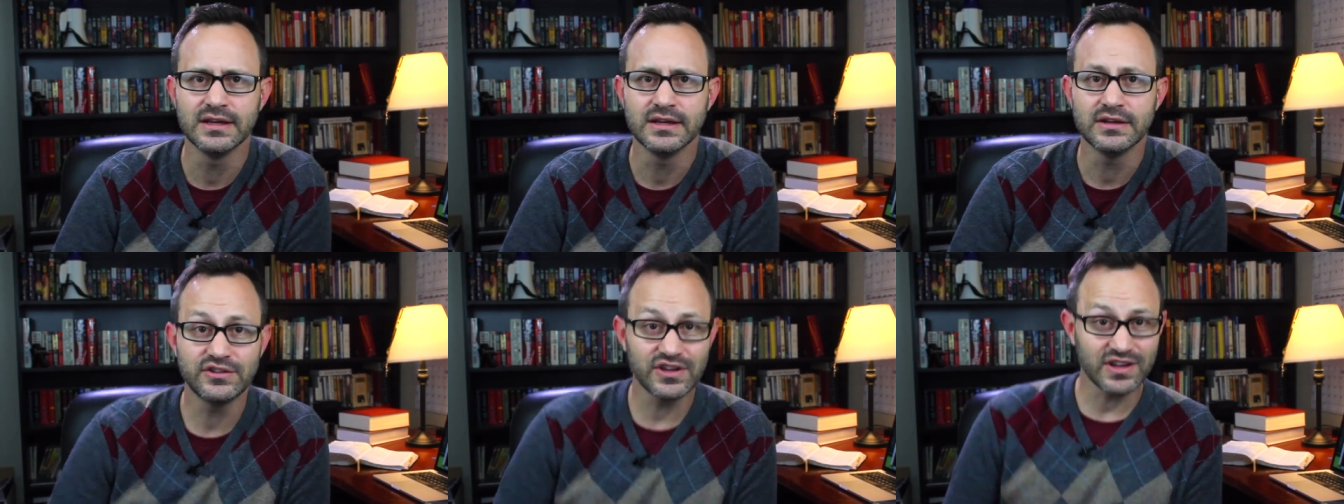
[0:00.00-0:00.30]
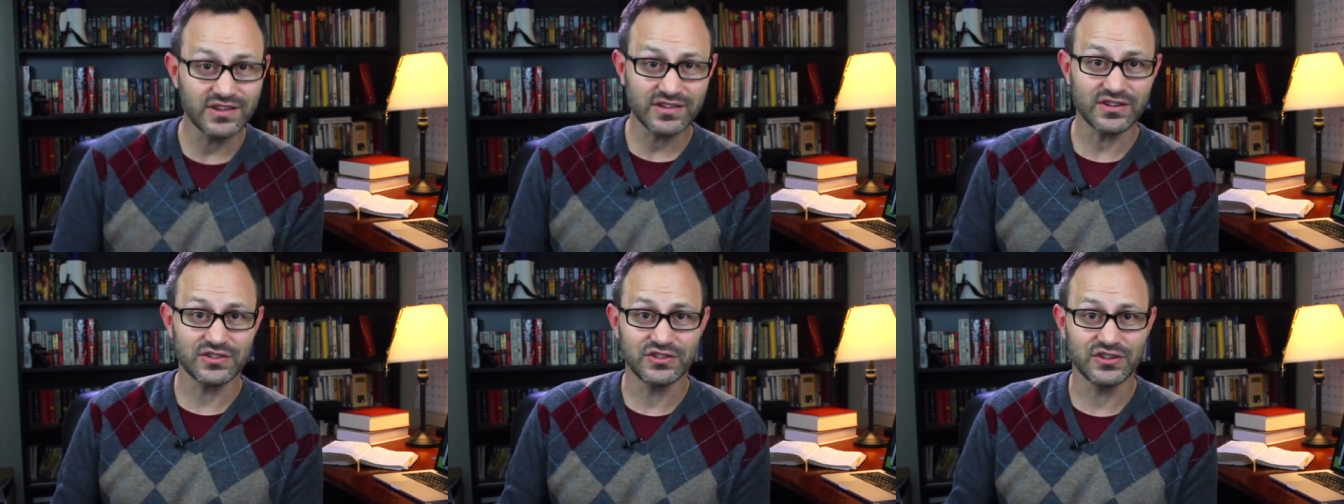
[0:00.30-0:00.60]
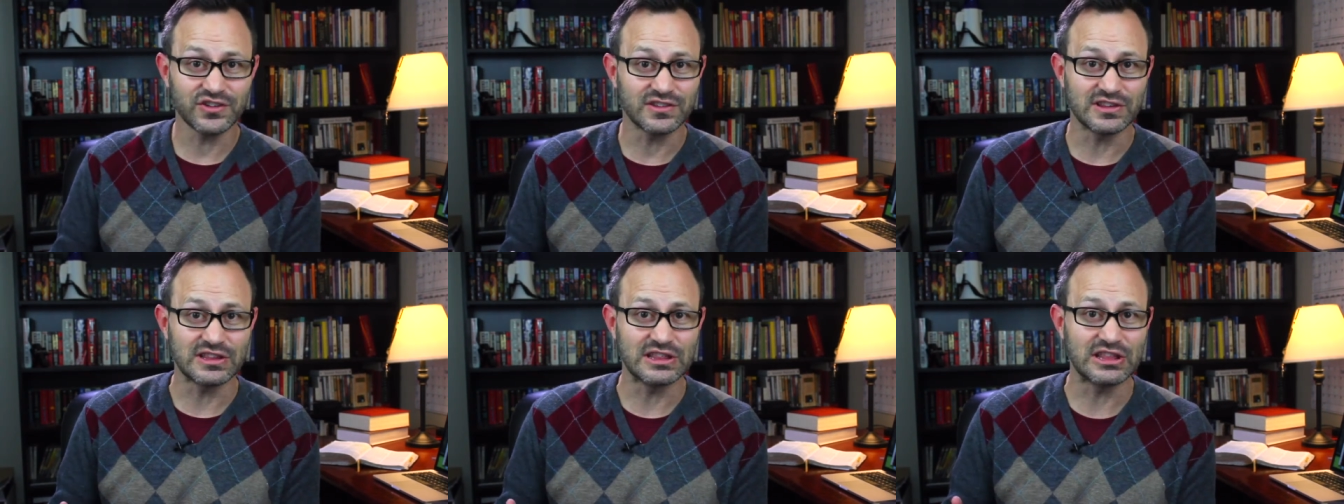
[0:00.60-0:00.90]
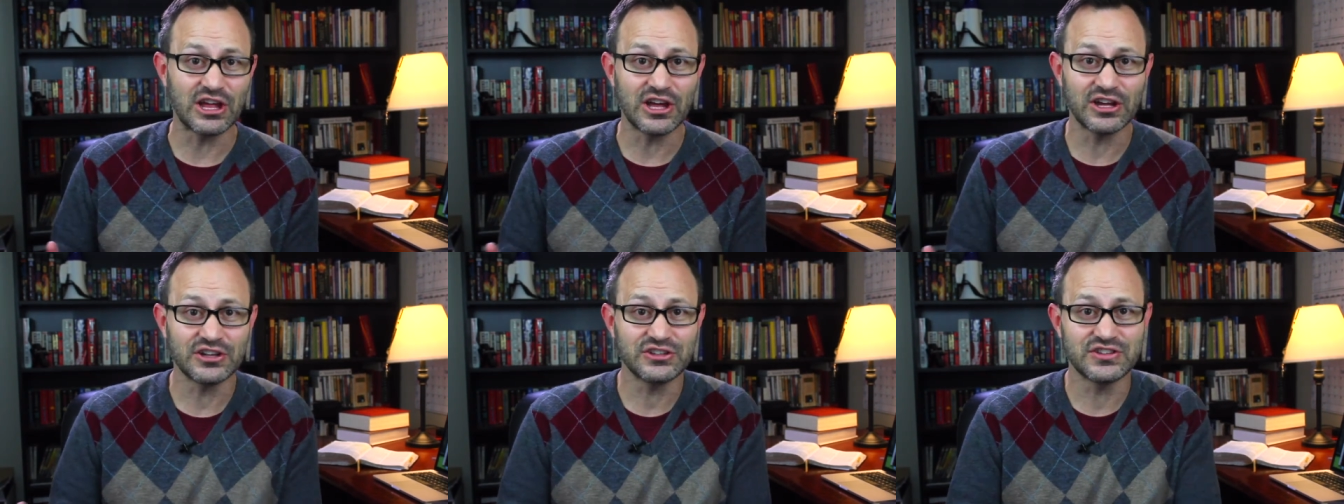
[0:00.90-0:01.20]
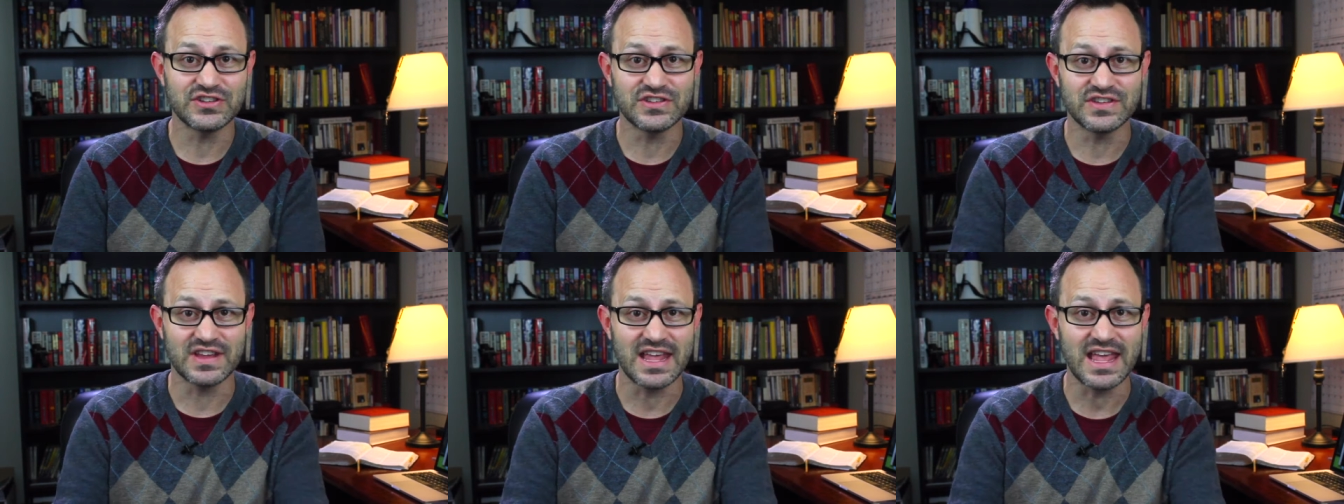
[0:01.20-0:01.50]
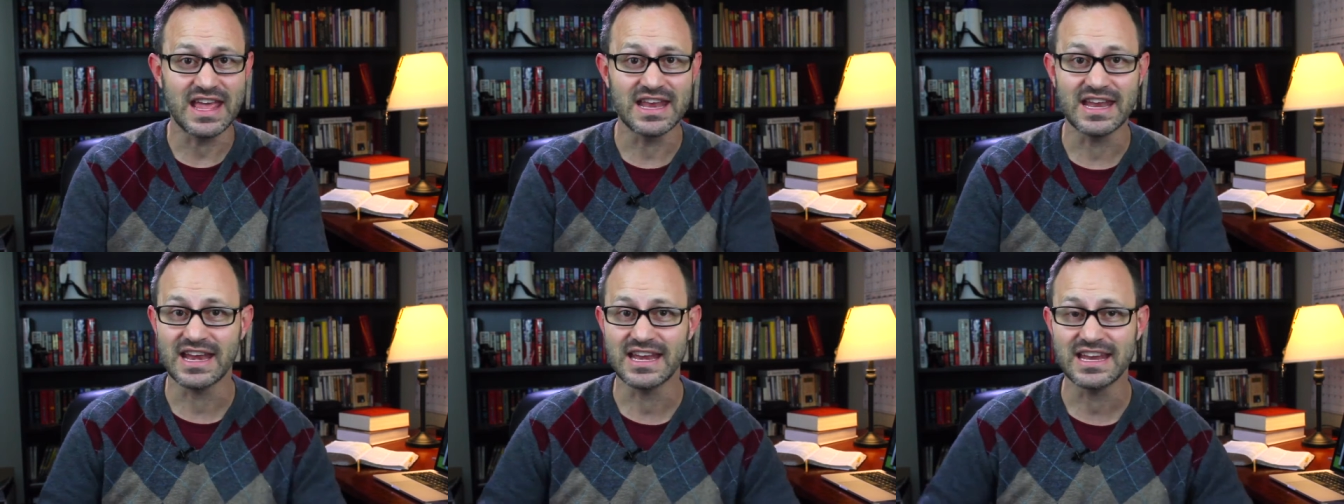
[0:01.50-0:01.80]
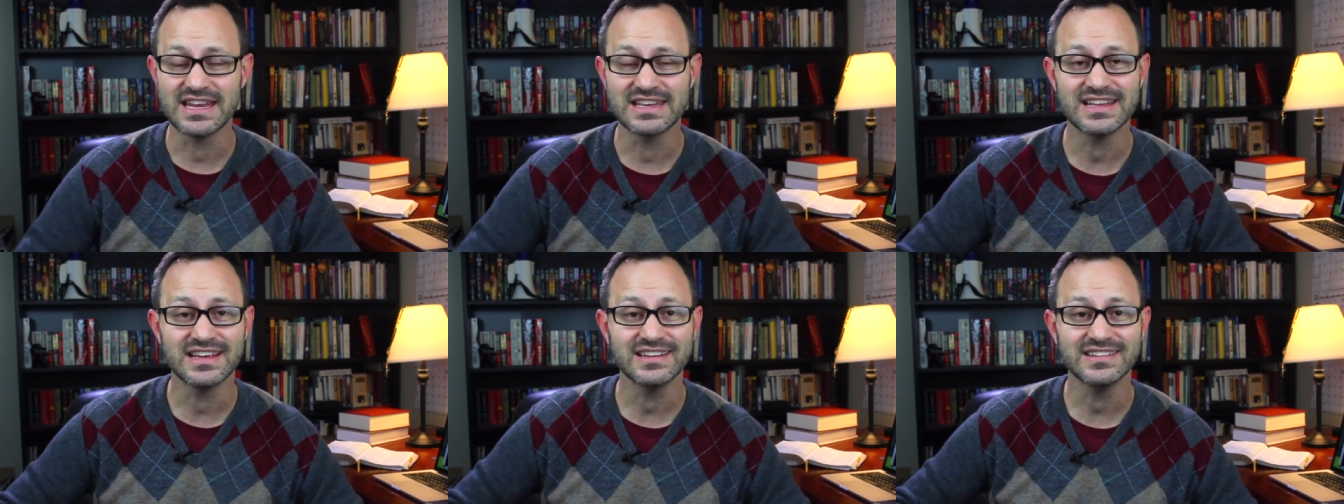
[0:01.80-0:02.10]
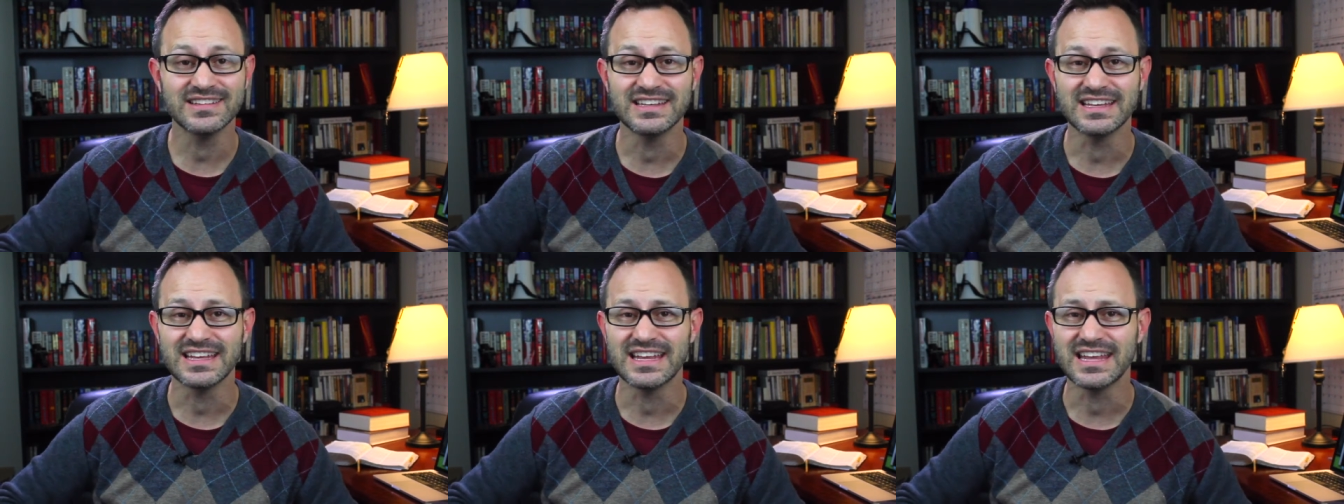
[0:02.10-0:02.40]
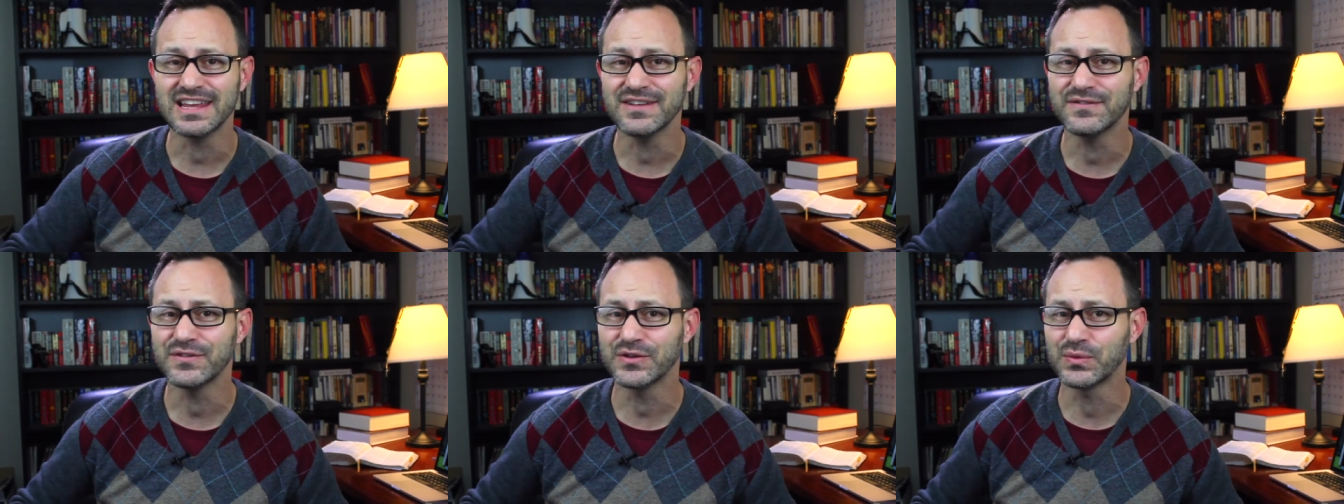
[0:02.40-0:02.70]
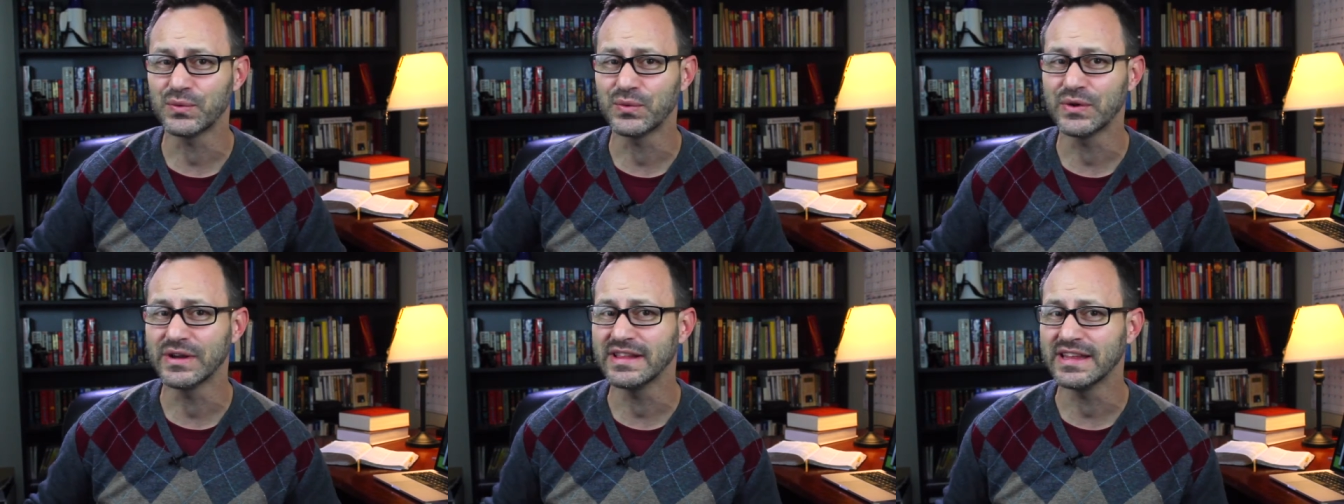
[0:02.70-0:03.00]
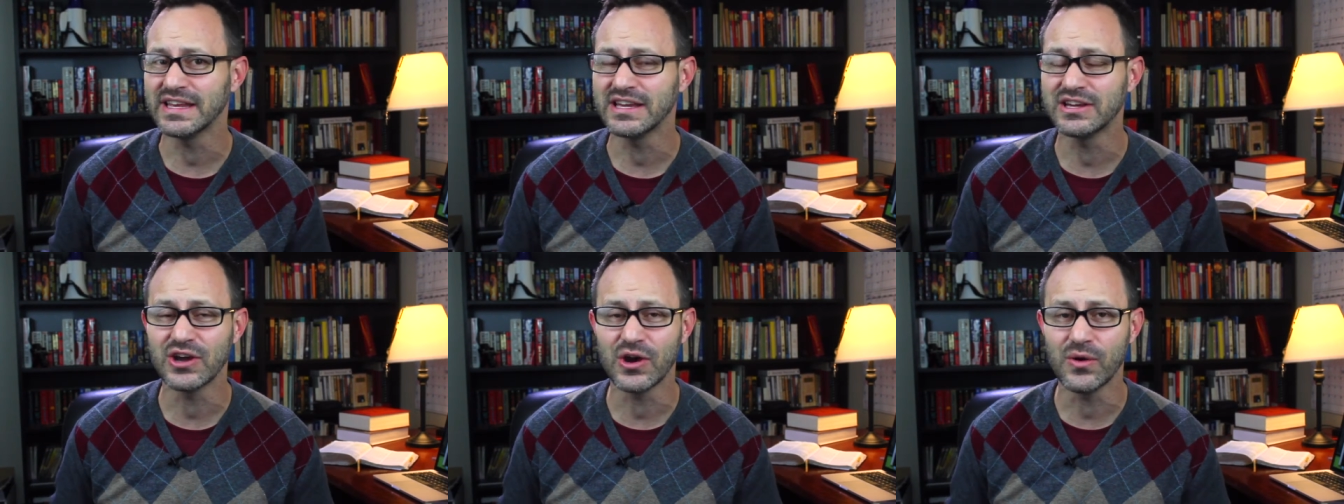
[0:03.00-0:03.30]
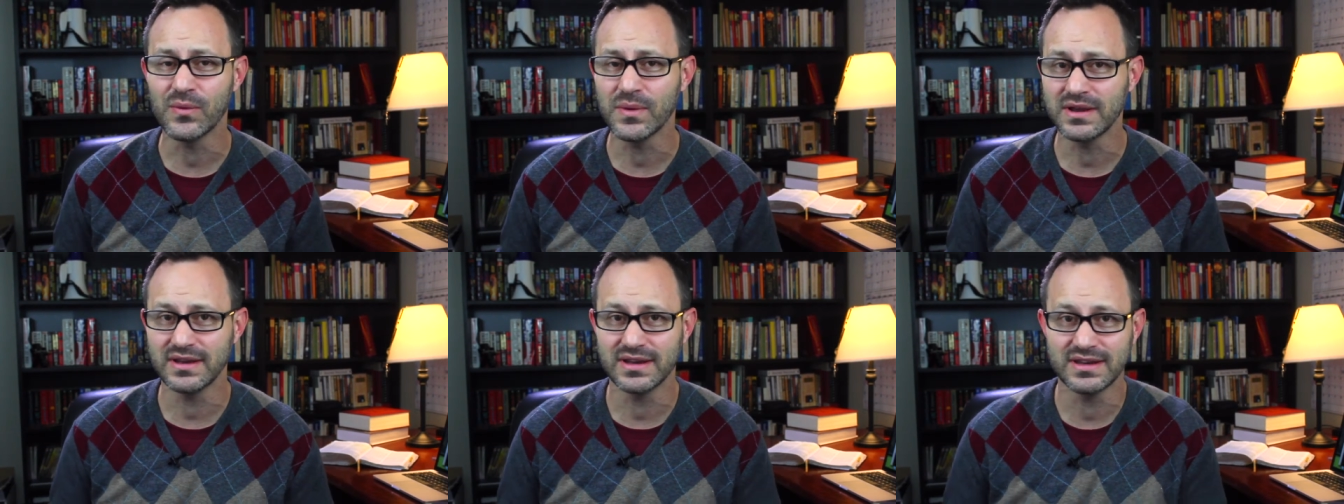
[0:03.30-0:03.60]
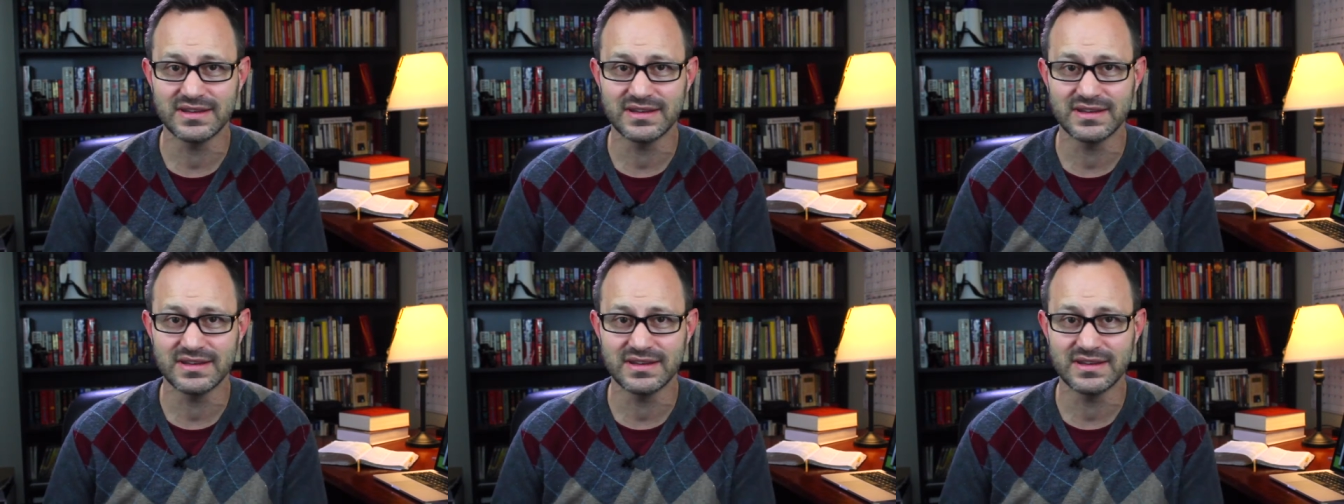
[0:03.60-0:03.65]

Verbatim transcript: Jesus just launches in and he doesn't even really go into